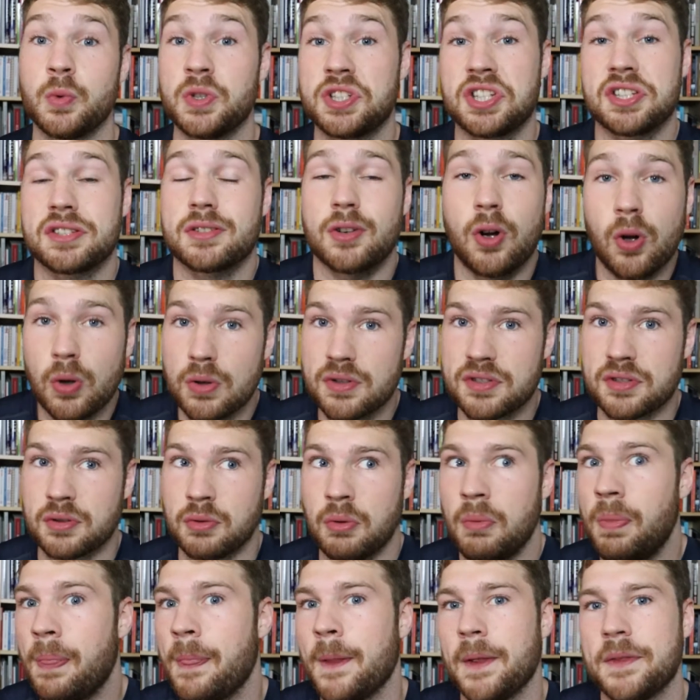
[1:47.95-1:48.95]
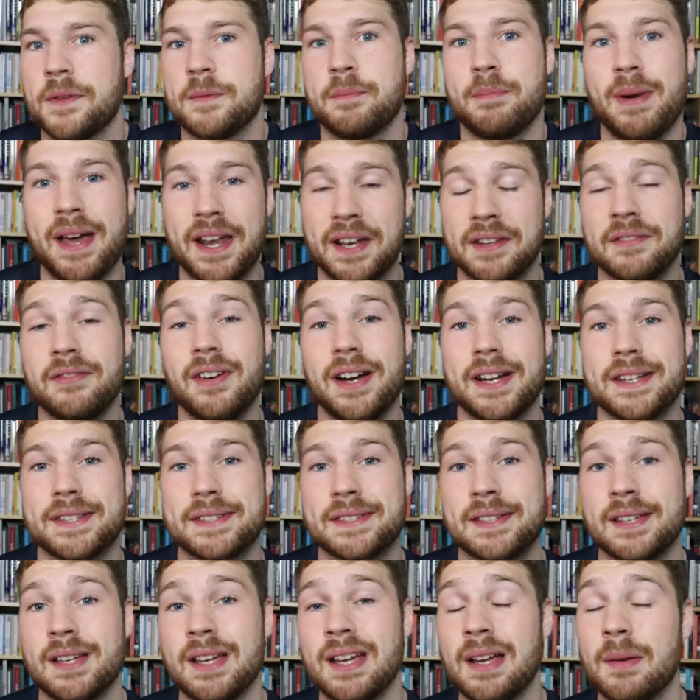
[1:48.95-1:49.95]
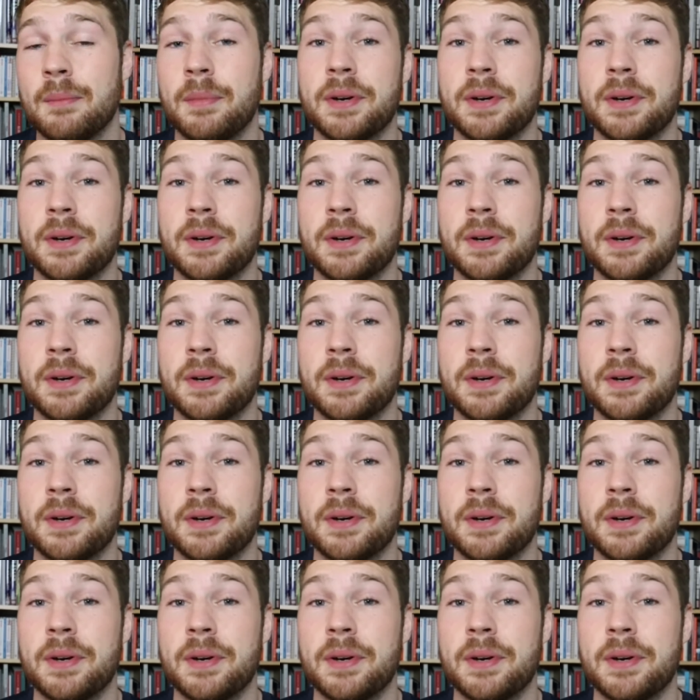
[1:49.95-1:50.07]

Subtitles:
which is also not bad advice.